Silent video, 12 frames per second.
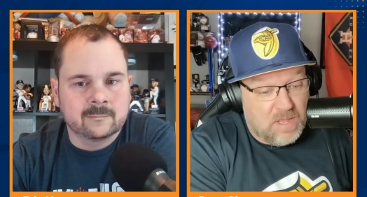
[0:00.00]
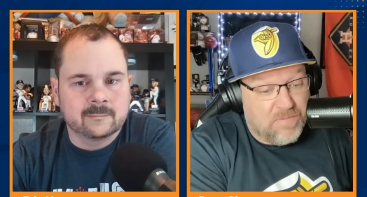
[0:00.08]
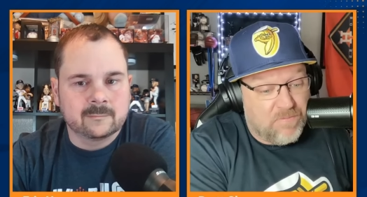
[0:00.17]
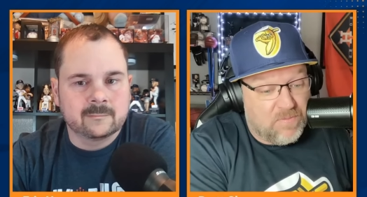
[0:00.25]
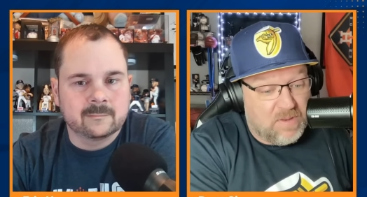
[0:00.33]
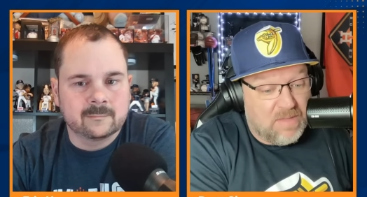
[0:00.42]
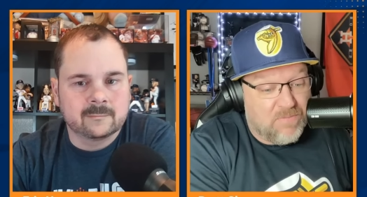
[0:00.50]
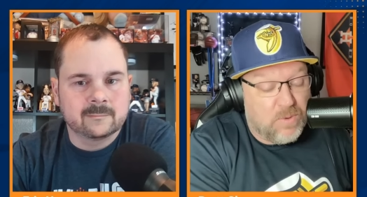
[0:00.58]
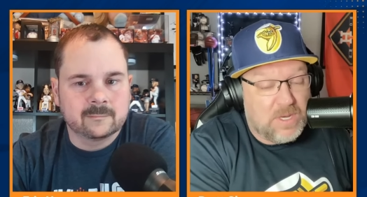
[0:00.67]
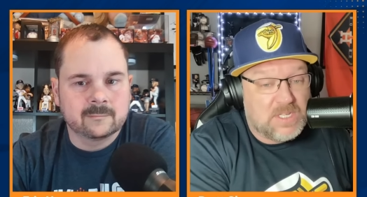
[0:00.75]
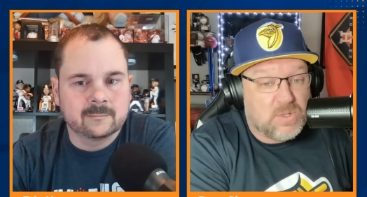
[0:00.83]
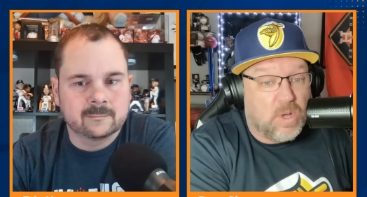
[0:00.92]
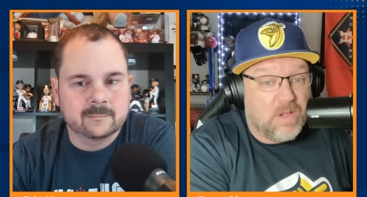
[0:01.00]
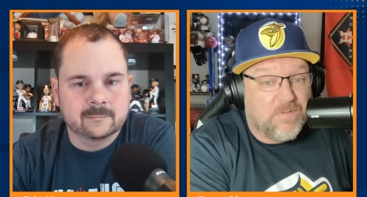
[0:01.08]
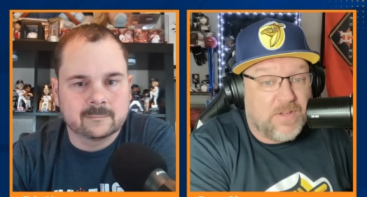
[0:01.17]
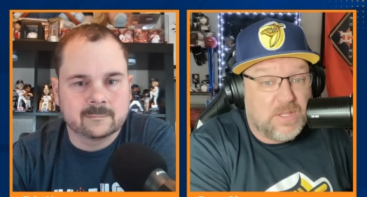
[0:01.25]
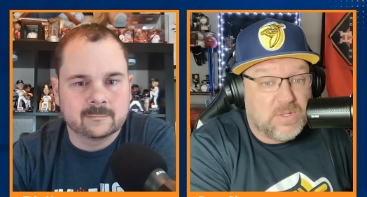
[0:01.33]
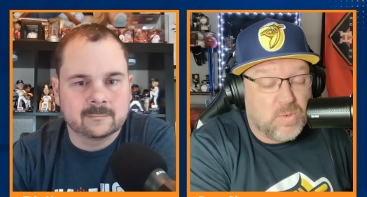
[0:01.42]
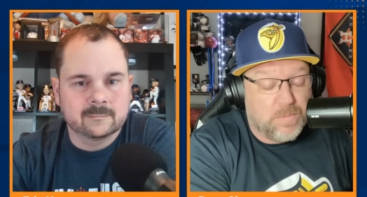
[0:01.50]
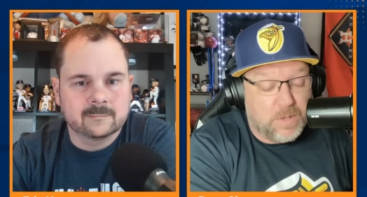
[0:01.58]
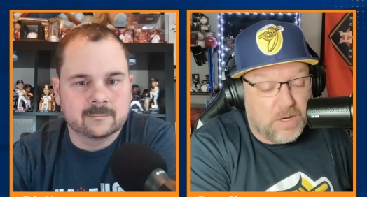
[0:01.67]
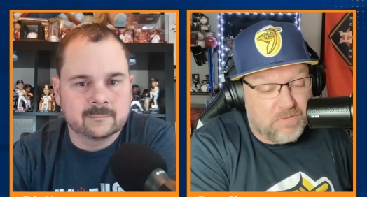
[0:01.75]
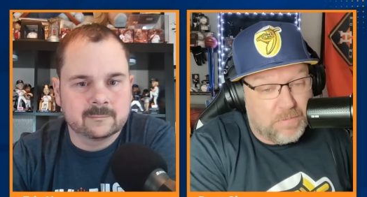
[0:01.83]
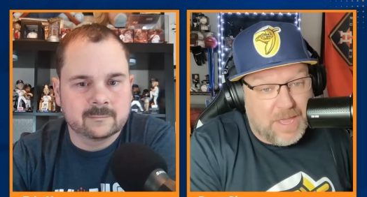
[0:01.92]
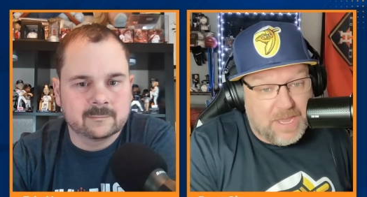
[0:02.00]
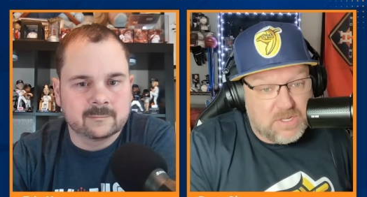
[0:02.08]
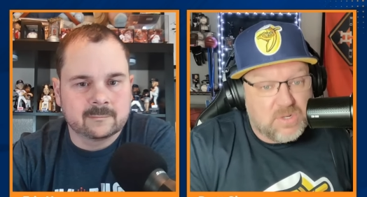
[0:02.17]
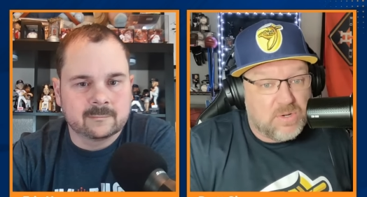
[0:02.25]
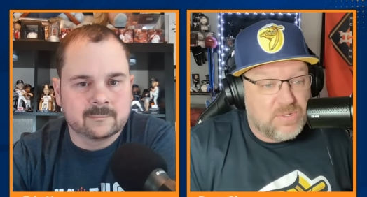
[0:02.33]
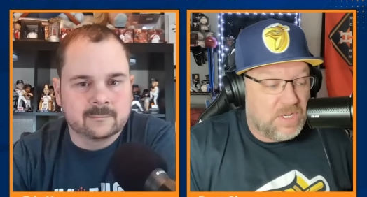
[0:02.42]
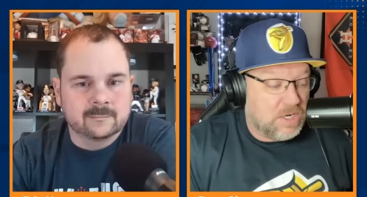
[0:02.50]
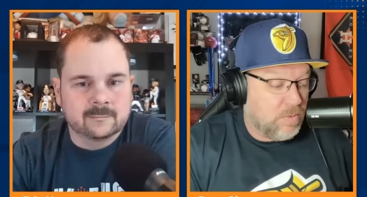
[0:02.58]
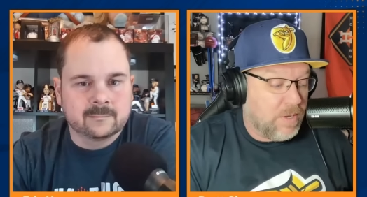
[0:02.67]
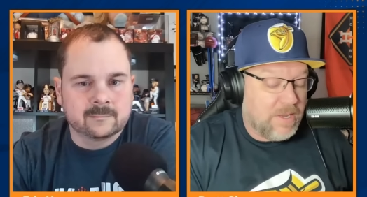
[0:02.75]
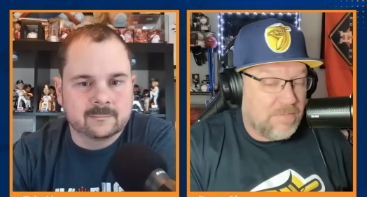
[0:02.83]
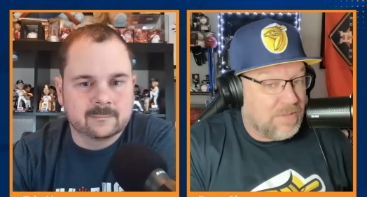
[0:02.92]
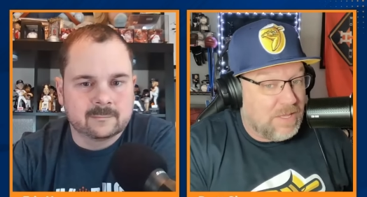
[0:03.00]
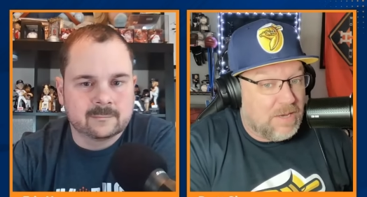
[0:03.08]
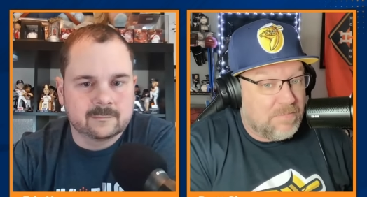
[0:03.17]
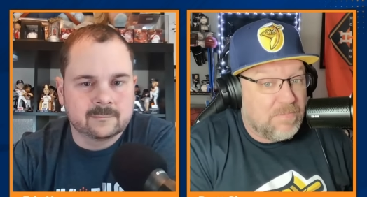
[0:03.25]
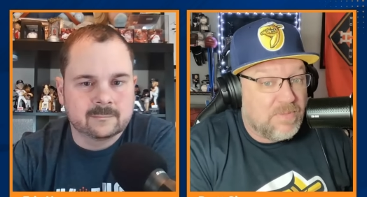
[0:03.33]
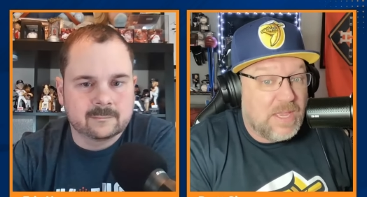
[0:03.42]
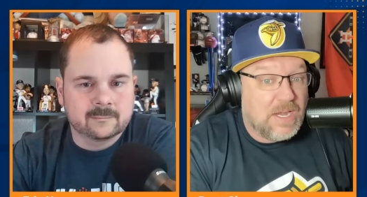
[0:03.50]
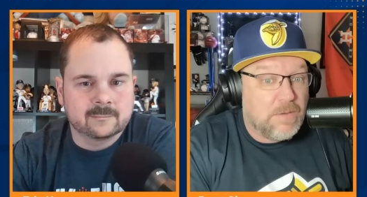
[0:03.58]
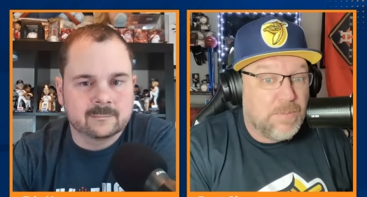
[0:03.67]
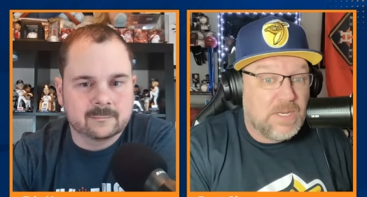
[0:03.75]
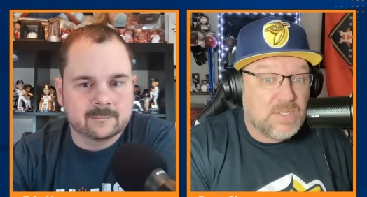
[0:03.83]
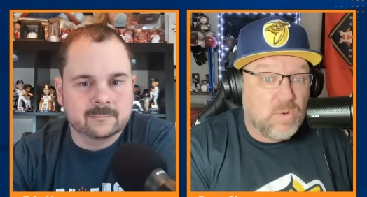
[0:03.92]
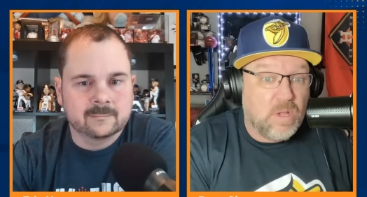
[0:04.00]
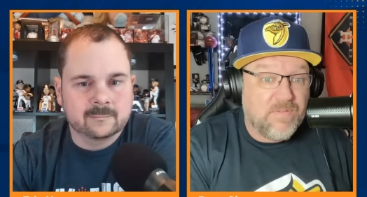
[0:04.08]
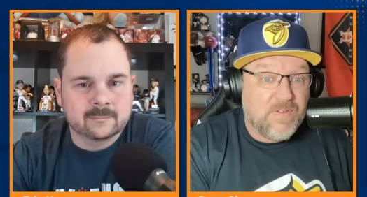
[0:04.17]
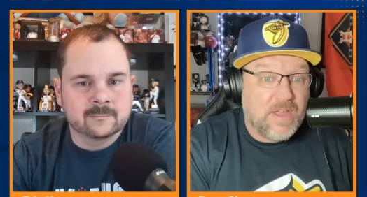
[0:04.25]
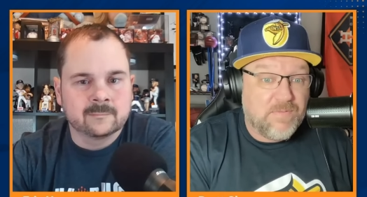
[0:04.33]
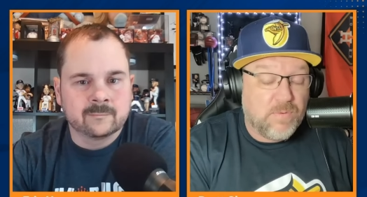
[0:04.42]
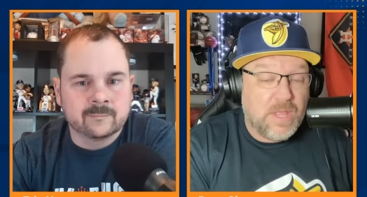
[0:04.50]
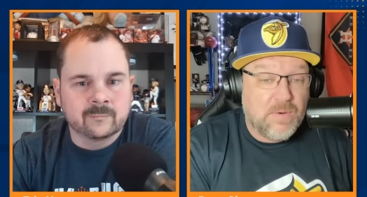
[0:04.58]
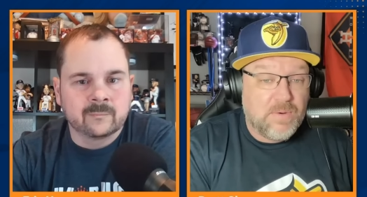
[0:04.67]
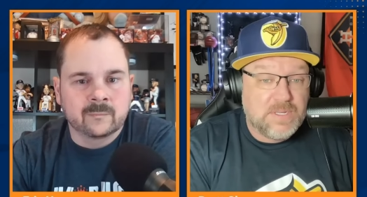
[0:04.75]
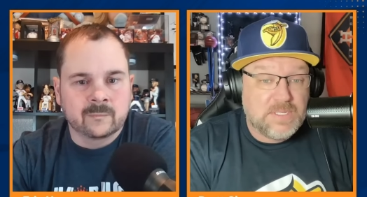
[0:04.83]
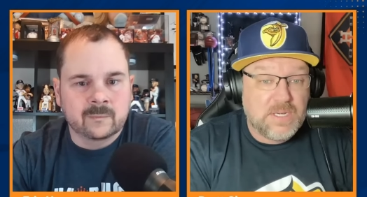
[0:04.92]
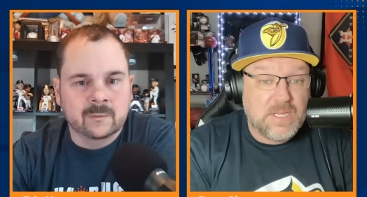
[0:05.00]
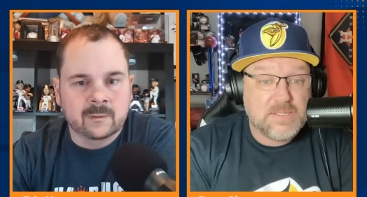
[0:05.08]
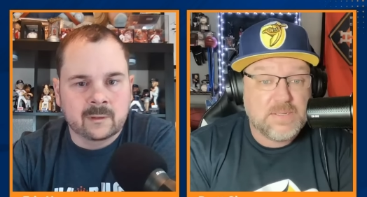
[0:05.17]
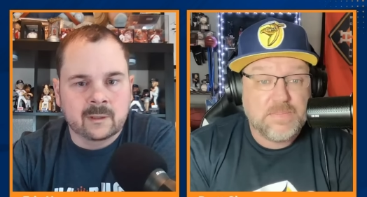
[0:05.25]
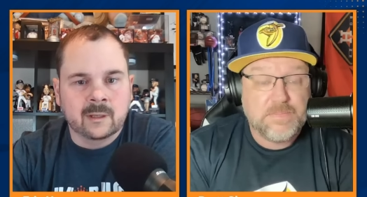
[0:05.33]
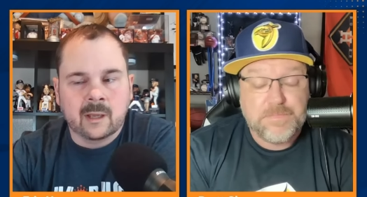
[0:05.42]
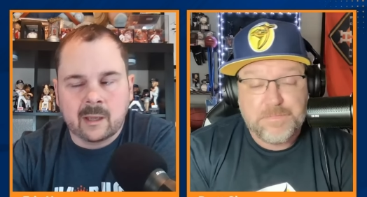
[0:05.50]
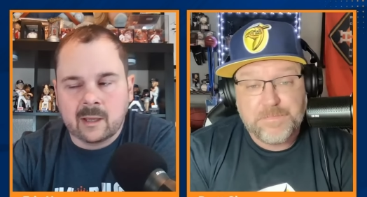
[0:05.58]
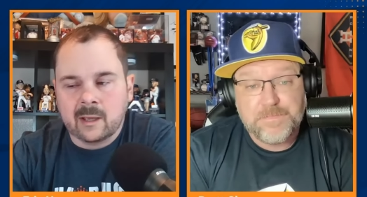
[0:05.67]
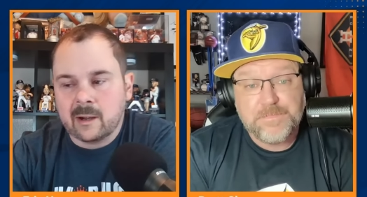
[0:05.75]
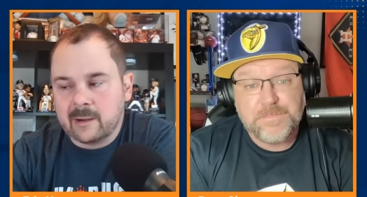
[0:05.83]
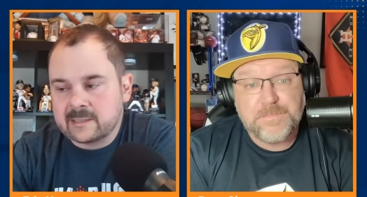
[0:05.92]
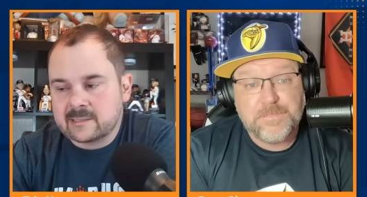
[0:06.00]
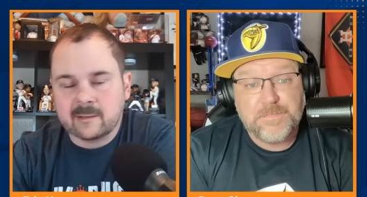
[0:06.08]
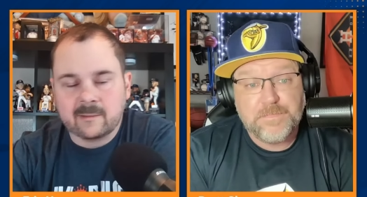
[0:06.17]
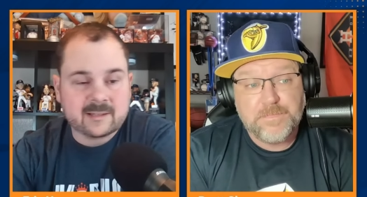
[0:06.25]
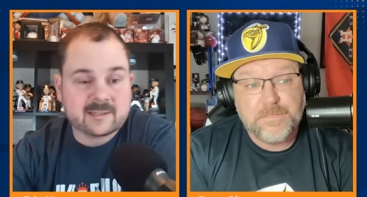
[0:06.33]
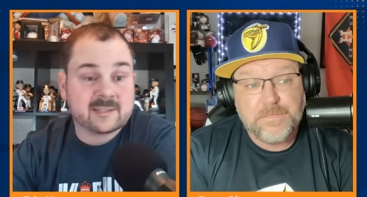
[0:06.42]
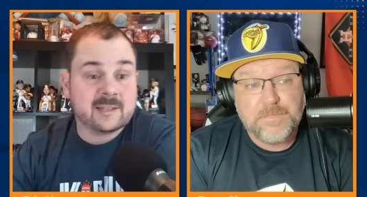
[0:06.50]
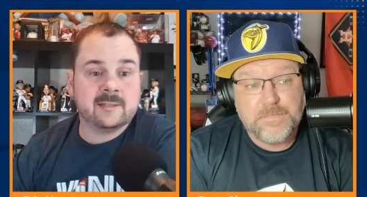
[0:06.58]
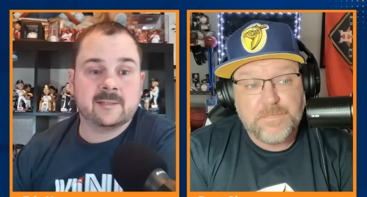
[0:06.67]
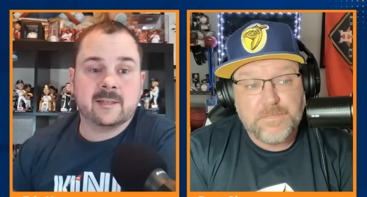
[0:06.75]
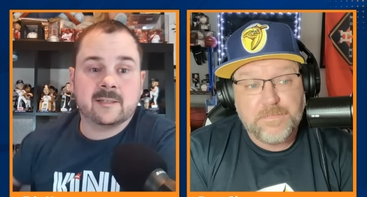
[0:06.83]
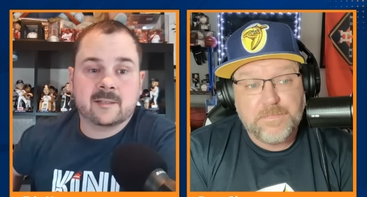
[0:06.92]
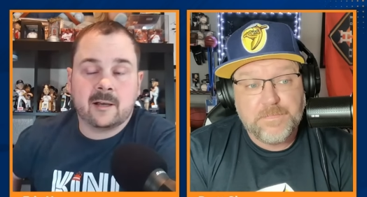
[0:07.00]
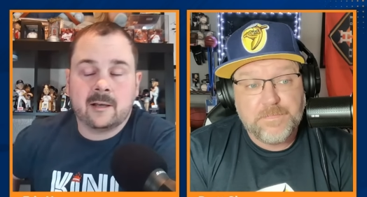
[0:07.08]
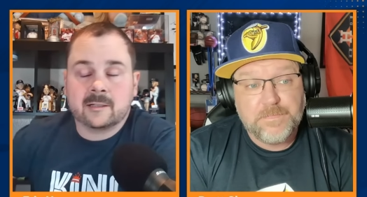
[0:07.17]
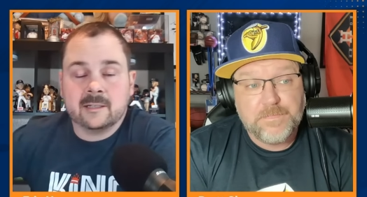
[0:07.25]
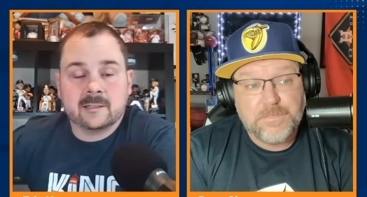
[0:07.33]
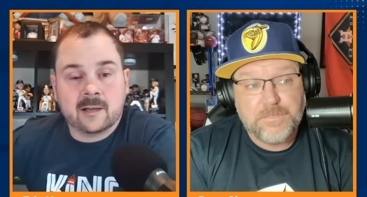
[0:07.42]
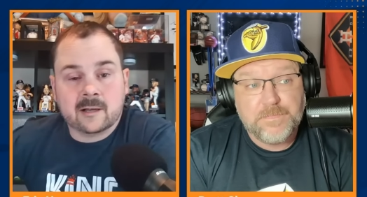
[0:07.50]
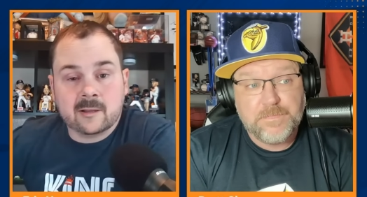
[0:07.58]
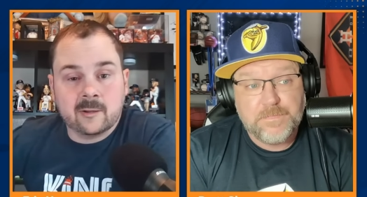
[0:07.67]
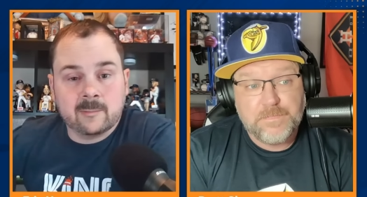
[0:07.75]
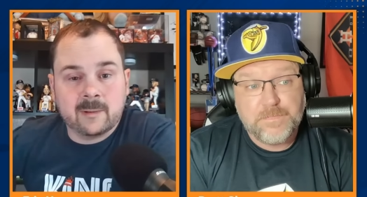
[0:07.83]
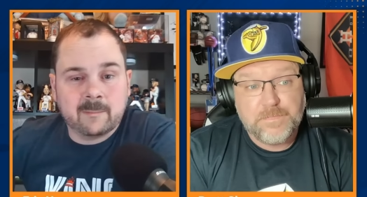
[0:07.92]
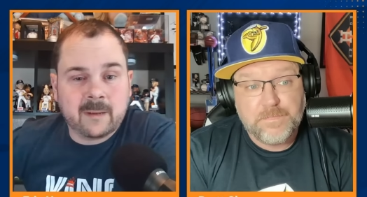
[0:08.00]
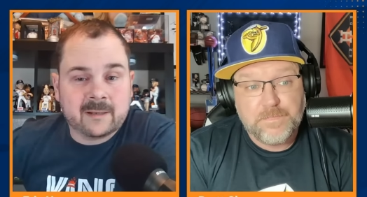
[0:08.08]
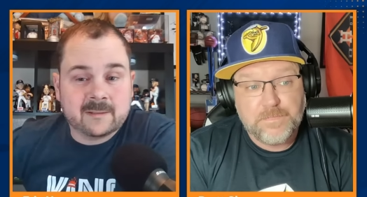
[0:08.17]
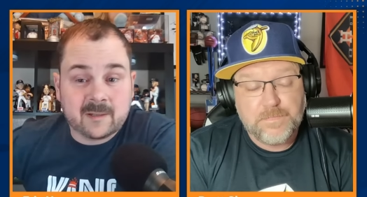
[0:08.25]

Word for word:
Speaker 1: if if we disqualified those three players from the Astros, you know what? Then they need to be disqualified for that reason. Yes.
Speaker 2: All right, so let's cease this talk and talk a little bit about